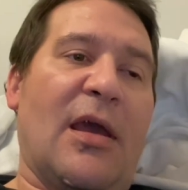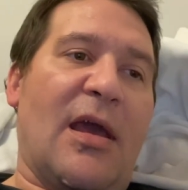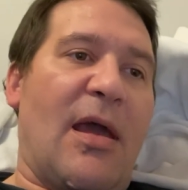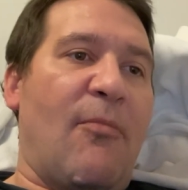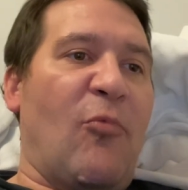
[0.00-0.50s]

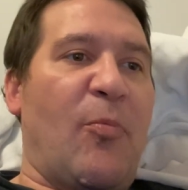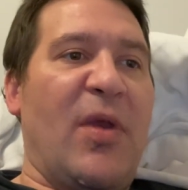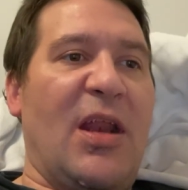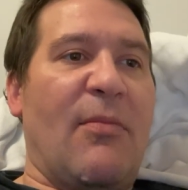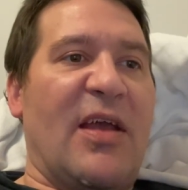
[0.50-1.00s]
I'm
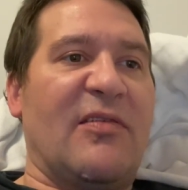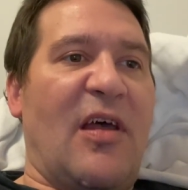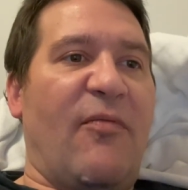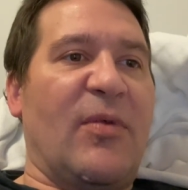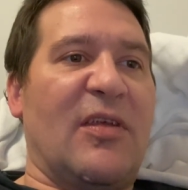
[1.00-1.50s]
repeating
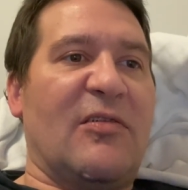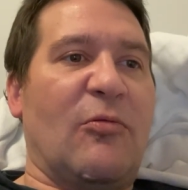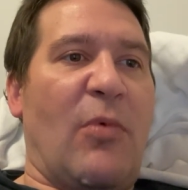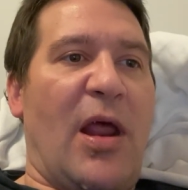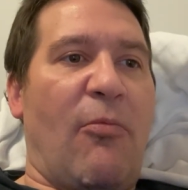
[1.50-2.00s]
myself, but this is
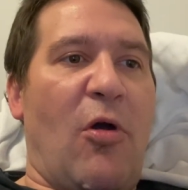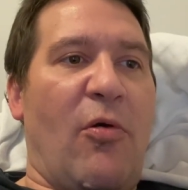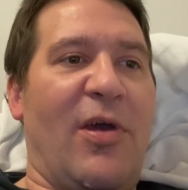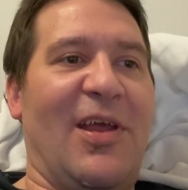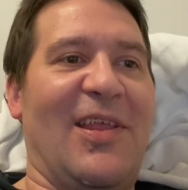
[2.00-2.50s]
what I
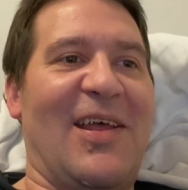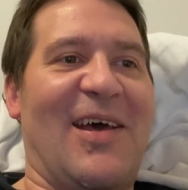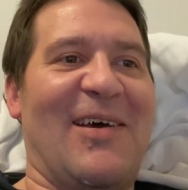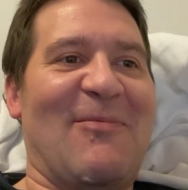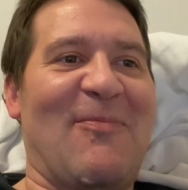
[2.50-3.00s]
wrote
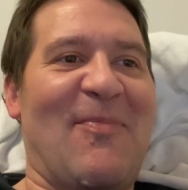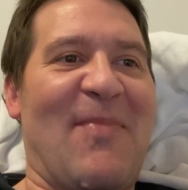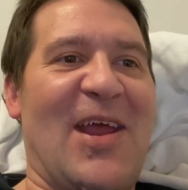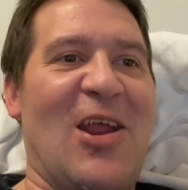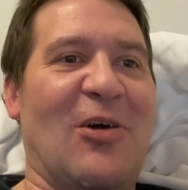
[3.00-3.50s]
in
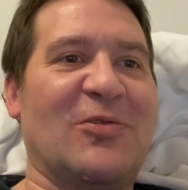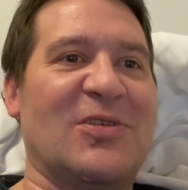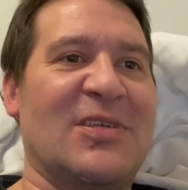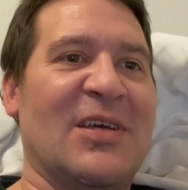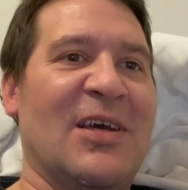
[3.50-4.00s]
my
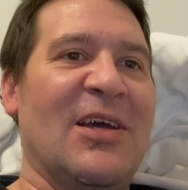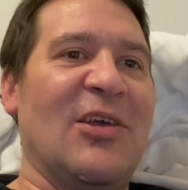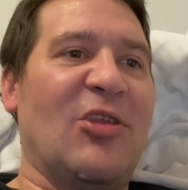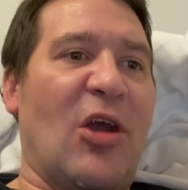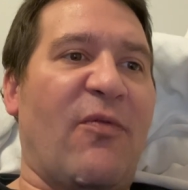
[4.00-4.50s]
notes.
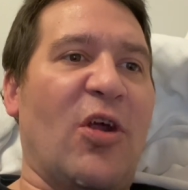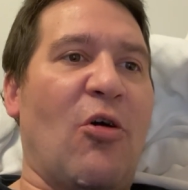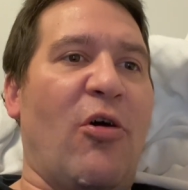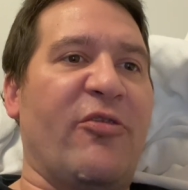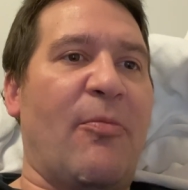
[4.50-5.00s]
Therefore, the
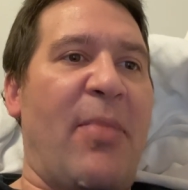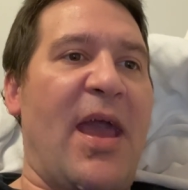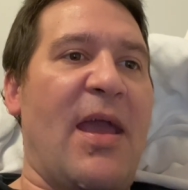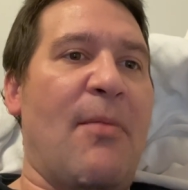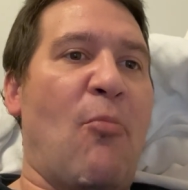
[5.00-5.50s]
goal is to
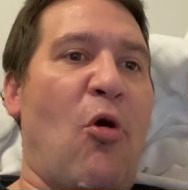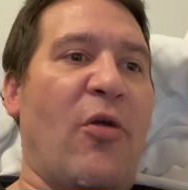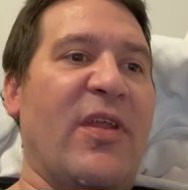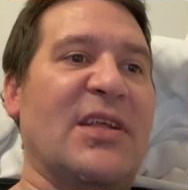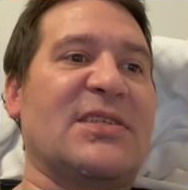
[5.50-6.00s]
pay more
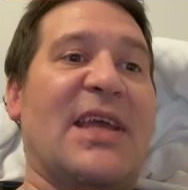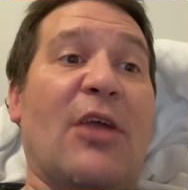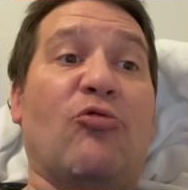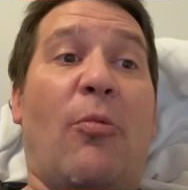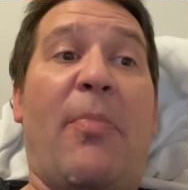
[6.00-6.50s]
than the
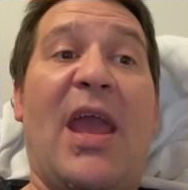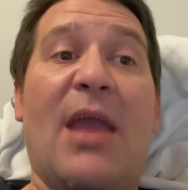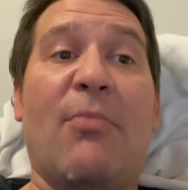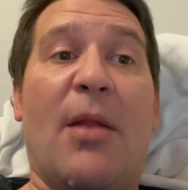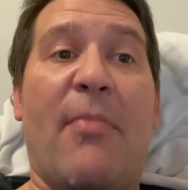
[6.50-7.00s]
scheduled
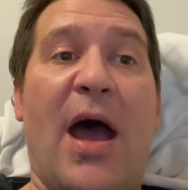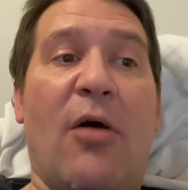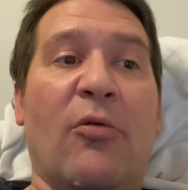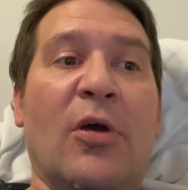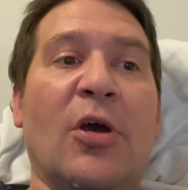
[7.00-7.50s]
payment
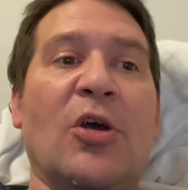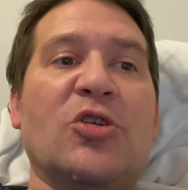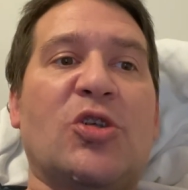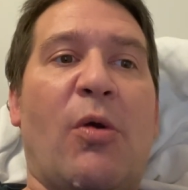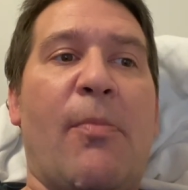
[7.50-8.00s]
amount,
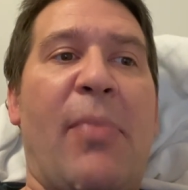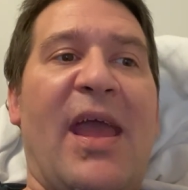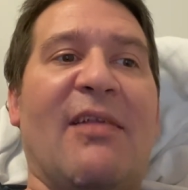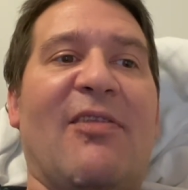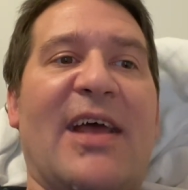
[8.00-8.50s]
so we
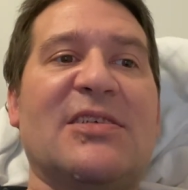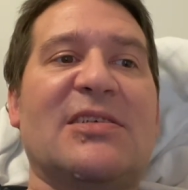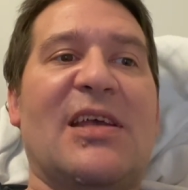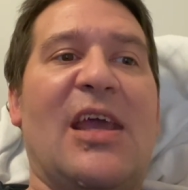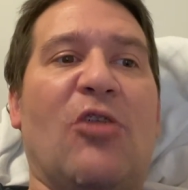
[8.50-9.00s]
pay
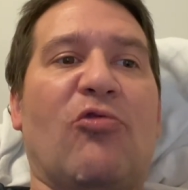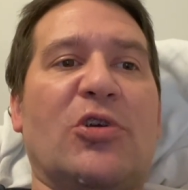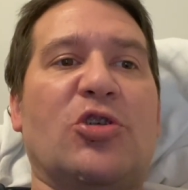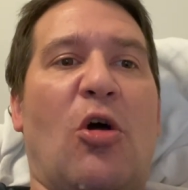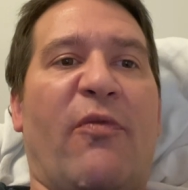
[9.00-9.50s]
less
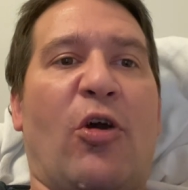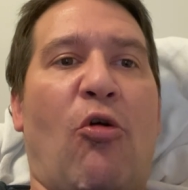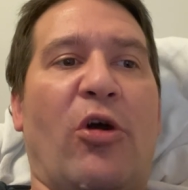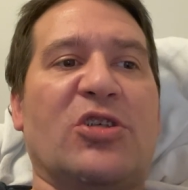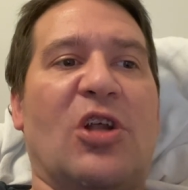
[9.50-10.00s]
interest over the
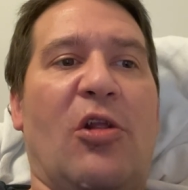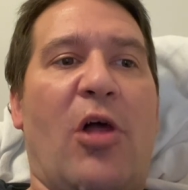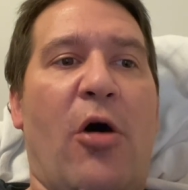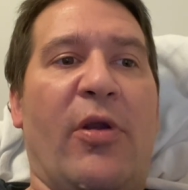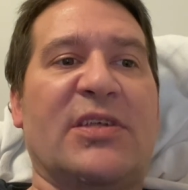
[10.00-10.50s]
course of the
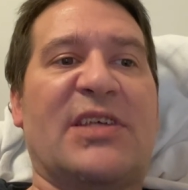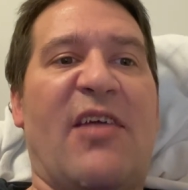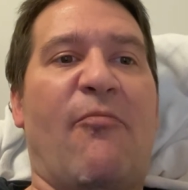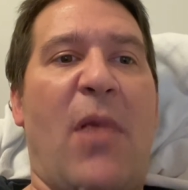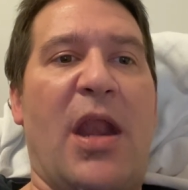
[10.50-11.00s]
loan and
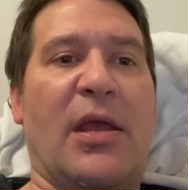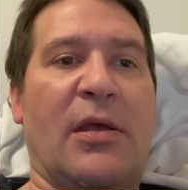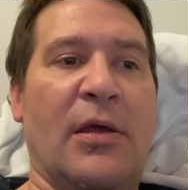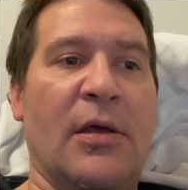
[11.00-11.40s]
save money.